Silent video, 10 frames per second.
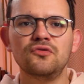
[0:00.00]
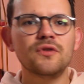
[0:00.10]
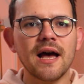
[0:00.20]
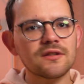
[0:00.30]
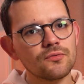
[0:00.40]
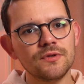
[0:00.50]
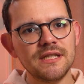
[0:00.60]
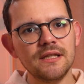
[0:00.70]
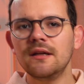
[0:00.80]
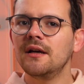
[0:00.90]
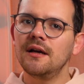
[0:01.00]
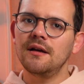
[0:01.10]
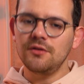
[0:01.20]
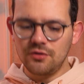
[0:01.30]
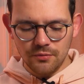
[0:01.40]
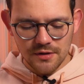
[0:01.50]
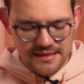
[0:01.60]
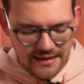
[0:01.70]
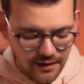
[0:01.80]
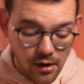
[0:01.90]
2 cards routine. You will
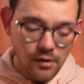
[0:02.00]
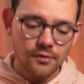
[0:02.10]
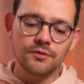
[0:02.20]
say, oh,